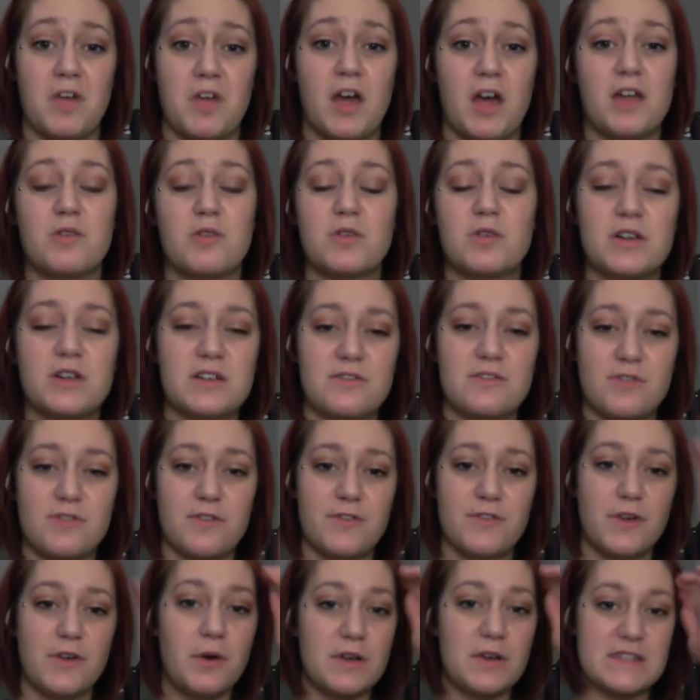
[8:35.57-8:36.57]
I don't want to
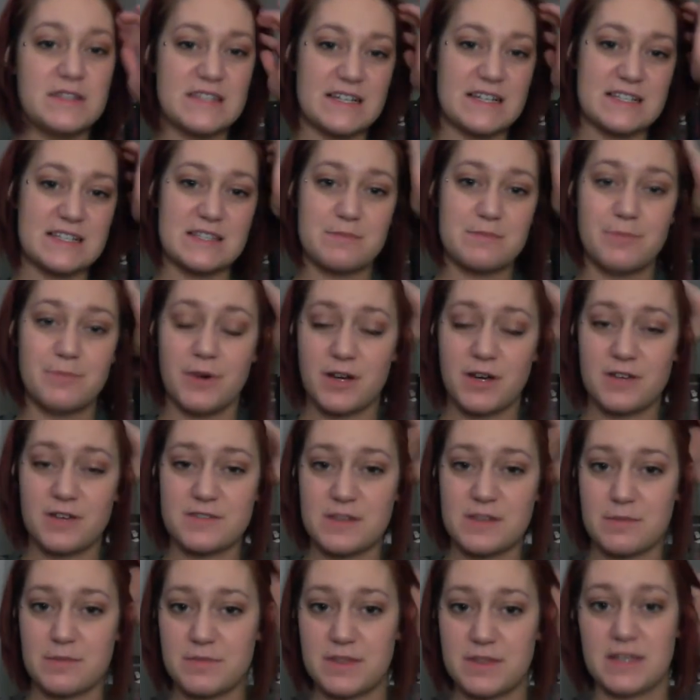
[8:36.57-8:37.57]
review a sixth book of
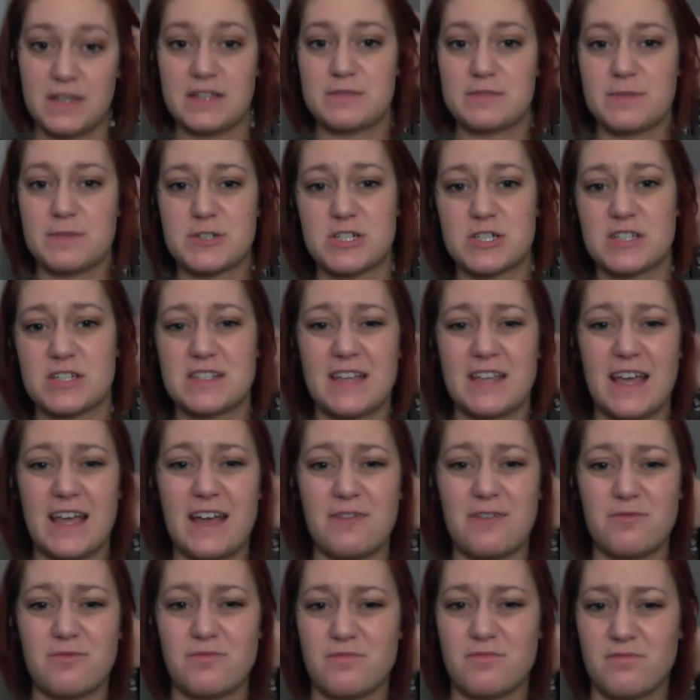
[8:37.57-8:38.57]
something, especially because I
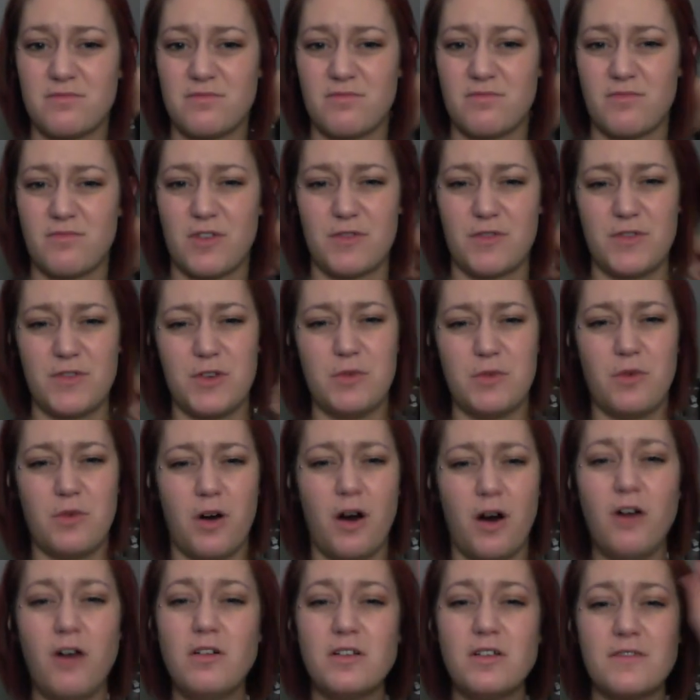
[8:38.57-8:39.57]
can't review
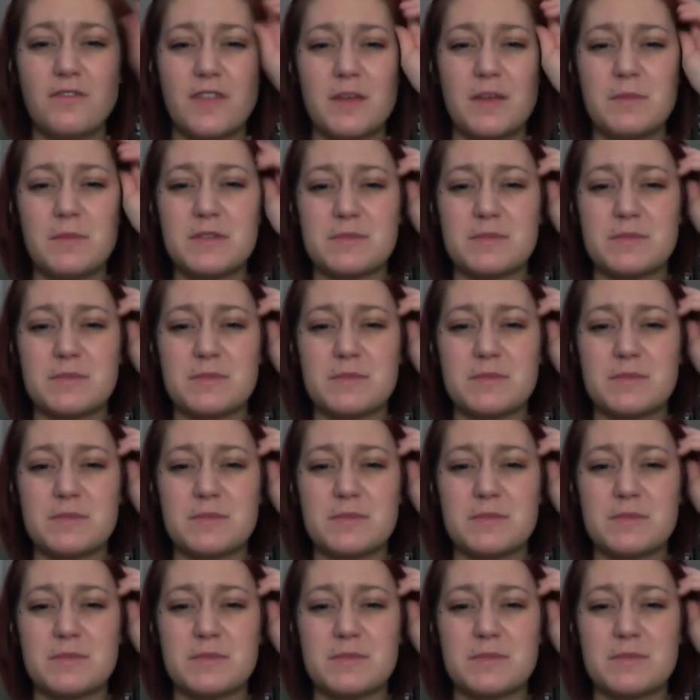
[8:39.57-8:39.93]
all of them.